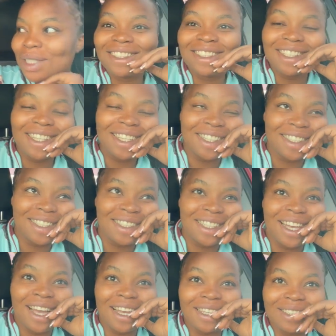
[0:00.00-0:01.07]
Today is
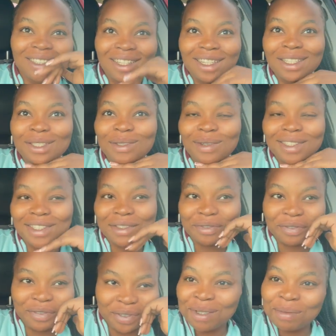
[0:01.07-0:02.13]
actually
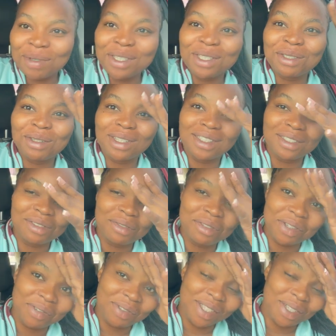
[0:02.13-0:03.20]
24th. Tomorrow is
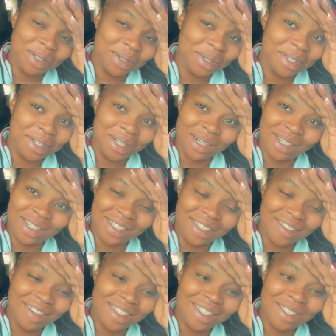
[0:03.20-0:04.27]
25th. Oh god,
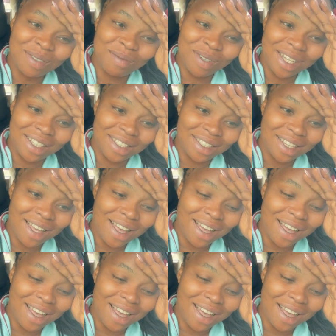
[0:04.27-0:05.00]
Christmas.